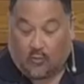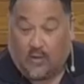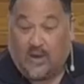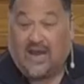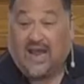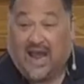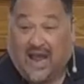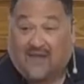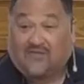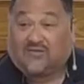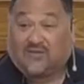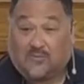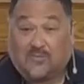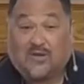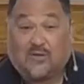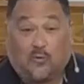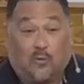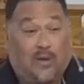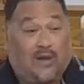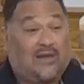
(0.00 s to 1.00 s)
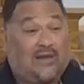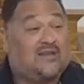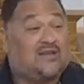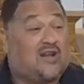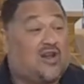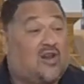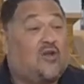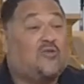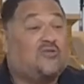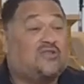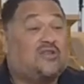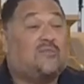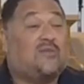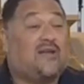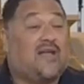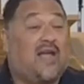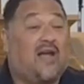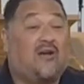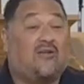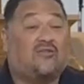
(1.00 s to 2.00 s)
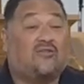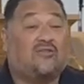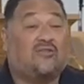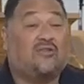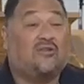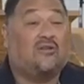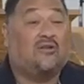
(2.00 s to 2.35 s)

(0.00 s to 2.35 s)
we have to be willing to close some accounts.